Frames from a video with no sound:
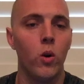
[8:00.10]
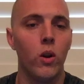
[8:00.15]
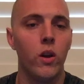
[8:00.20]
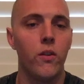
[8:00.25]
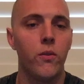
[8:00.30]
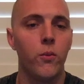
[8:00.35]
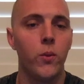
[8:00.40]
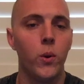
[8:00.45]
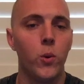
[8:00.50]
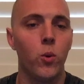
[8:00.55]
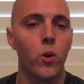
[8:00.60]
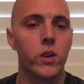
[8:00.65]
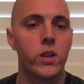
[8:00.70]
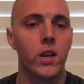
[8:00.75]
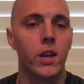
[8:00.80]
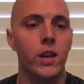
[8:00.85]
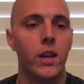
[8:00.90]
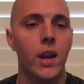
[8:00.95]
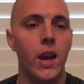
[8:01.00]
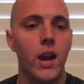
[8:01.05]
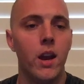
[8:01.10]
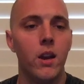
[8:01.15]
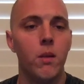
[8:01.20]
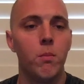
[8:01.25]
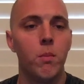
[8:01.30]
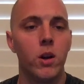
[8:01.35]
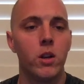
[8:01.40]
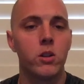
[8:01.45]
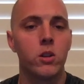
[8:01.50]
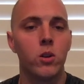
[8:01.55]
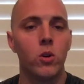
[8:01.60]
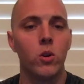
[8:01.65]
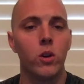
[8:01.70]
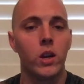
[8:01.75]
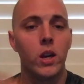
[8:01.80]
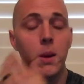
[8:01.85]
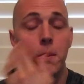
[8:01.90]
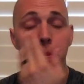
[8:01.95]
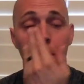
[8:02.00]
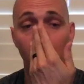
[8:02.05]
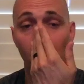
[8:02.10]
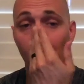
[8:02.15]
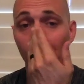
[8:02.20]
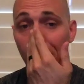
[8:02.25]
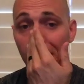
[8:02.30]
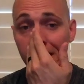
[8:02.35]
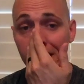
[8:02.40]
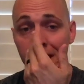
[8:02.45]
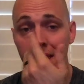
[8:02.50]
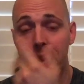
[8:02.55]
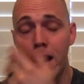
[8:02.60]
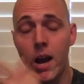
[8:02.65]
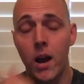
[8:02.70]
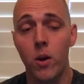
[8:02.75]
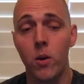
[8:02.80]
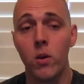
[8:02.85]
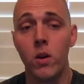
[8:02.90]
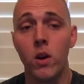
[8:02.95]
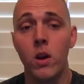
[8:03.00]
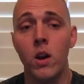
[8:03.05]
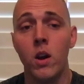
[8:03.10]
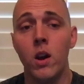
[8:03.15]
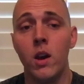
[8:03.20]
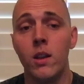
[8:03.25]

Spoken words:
if we want to gain muscle and keep the waist down,